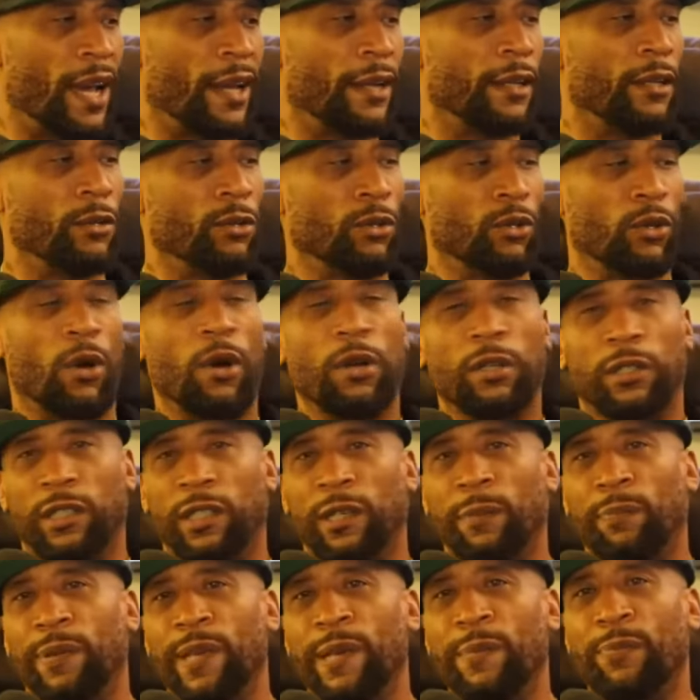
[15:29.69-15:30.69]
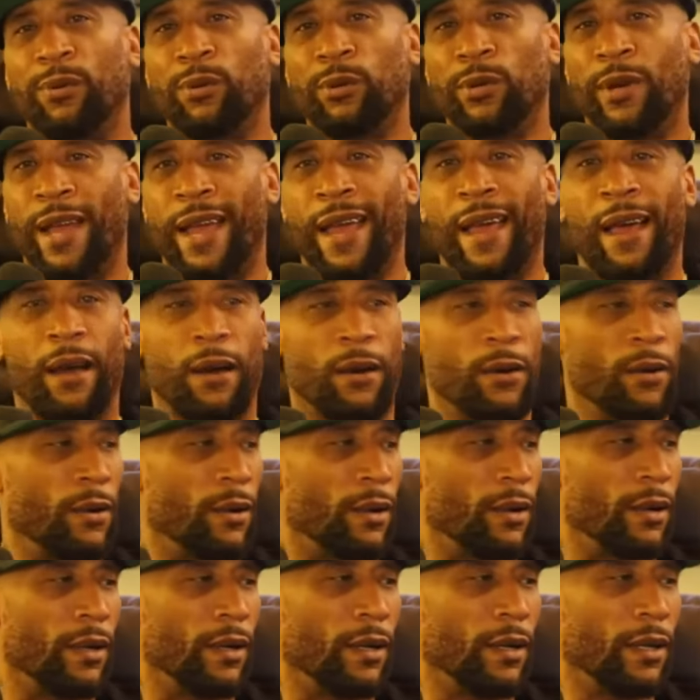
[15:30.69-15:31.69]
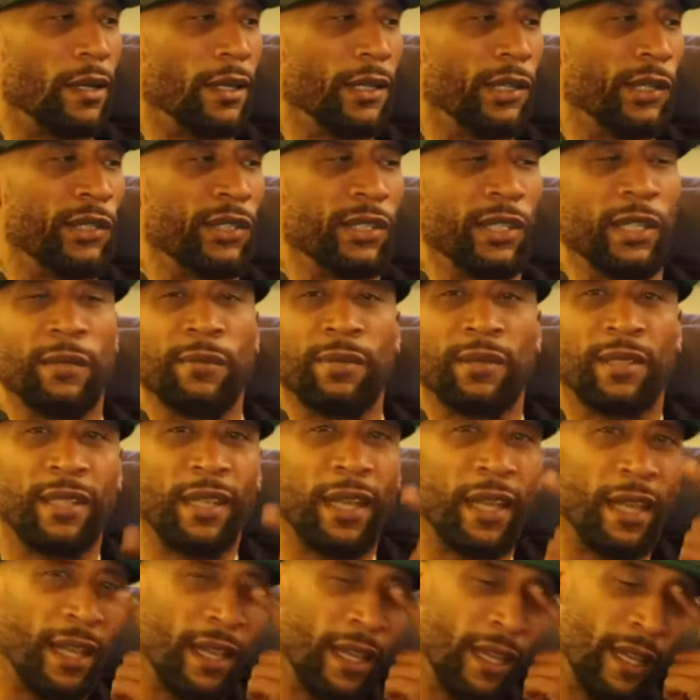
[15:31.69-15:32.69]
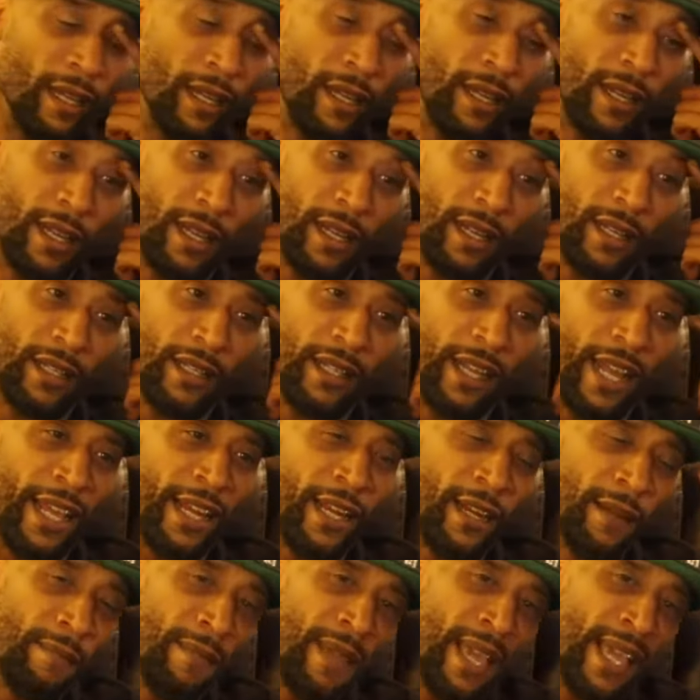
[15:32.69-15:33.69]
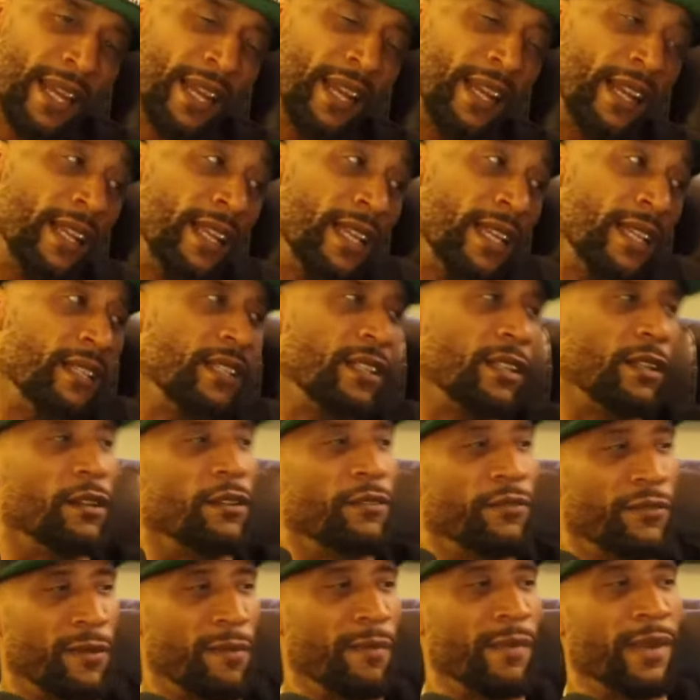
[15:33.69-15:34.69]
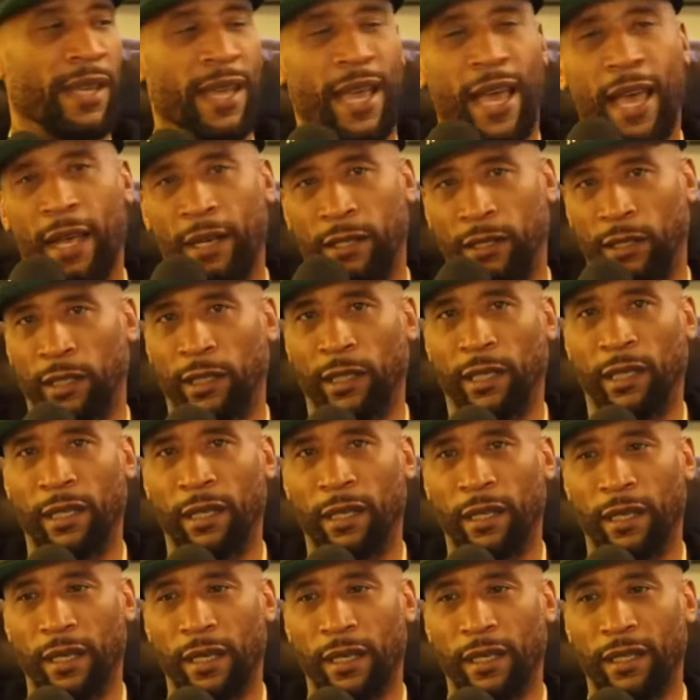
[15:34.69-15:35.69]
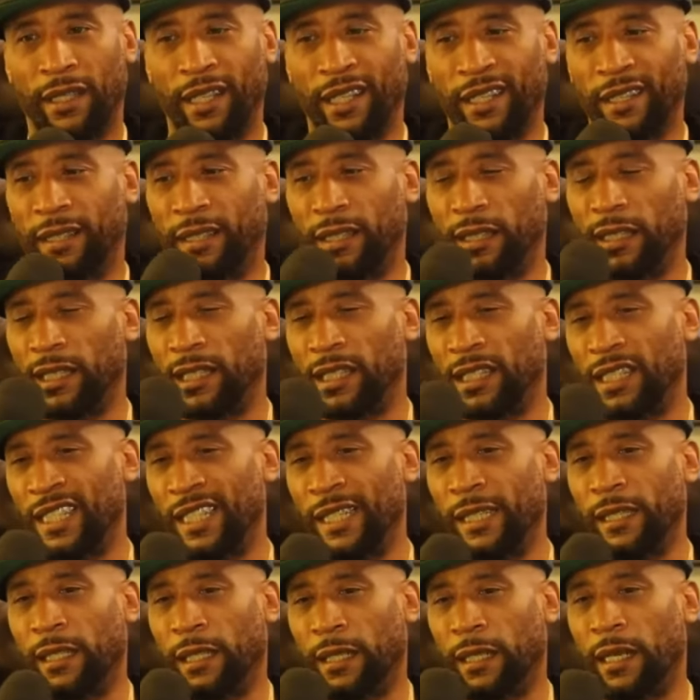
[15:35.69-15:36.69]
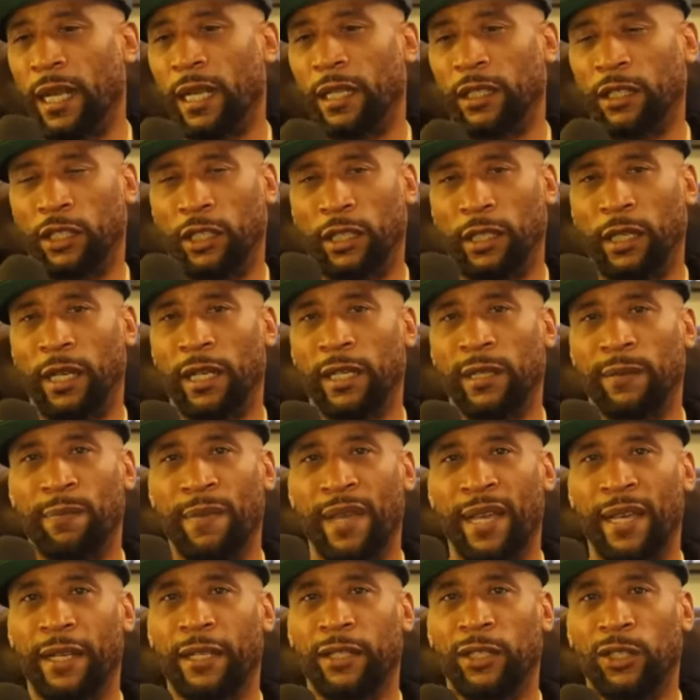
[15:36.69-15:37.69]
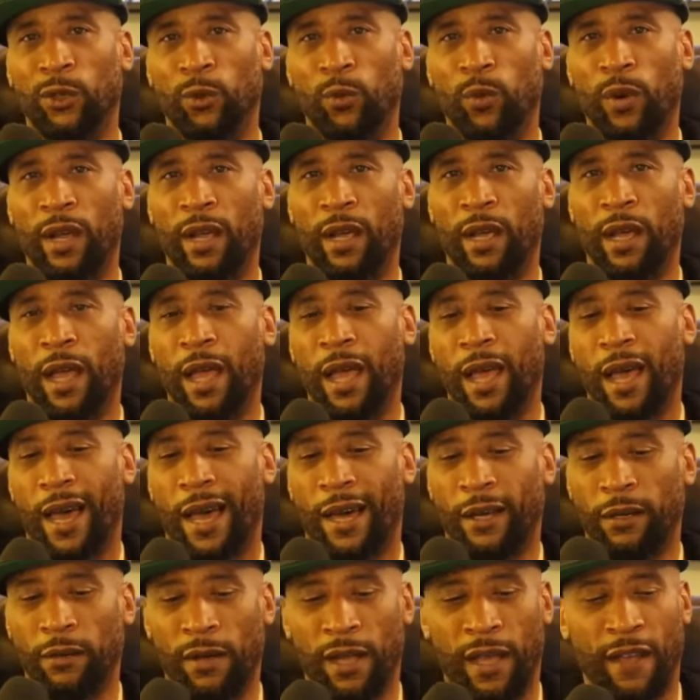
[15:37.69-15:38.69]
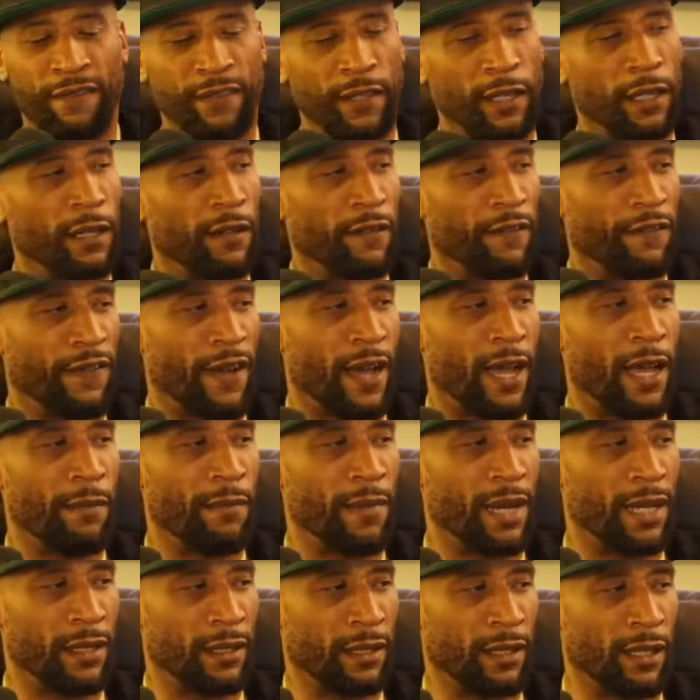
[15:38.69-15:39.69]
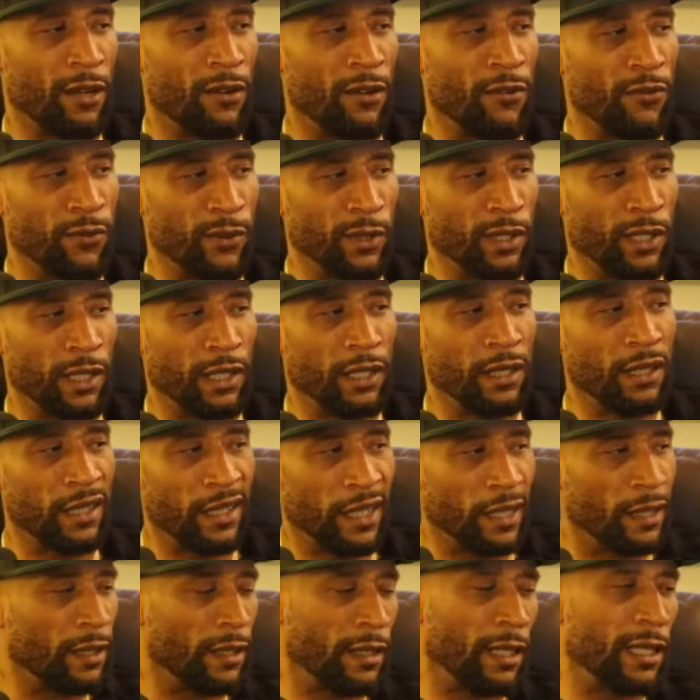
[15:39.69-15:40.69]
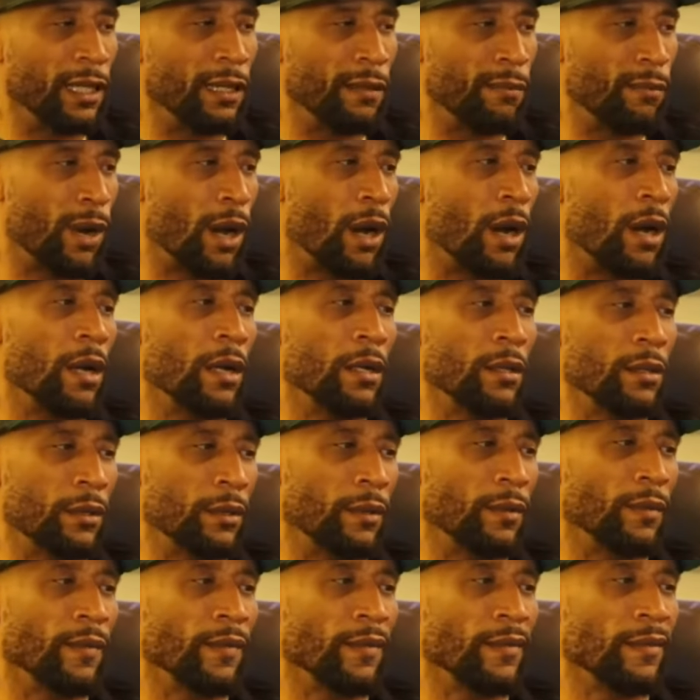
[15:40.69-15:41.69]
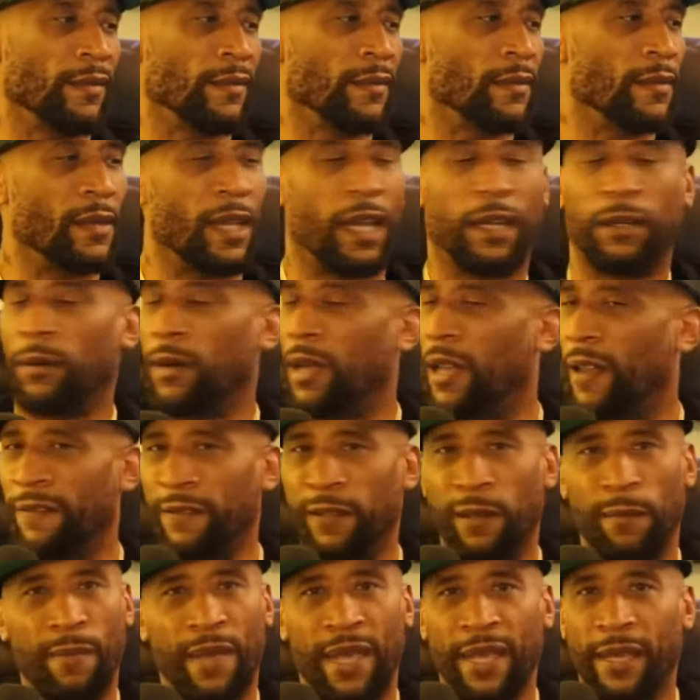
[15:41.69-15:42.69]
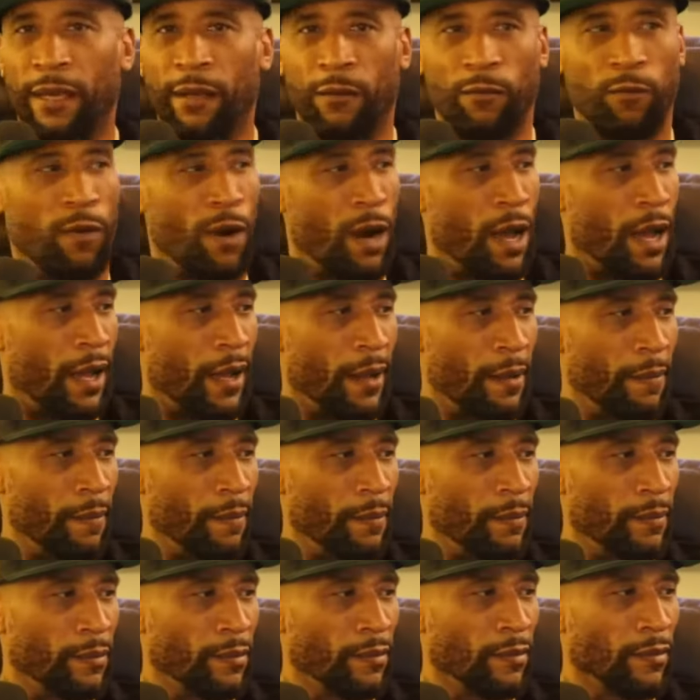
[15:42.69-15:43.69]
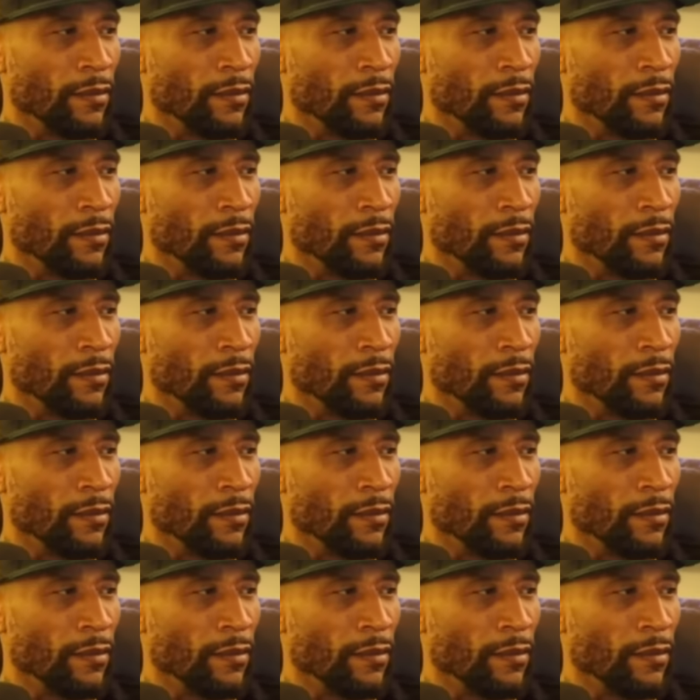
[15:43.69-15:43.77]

How do you talk to the people now? You see what I'm saying? They done made it easier for me, actually. This internet shit has made it to where I don't have to confine myself within 16 bars. I don't have to make it rhyme.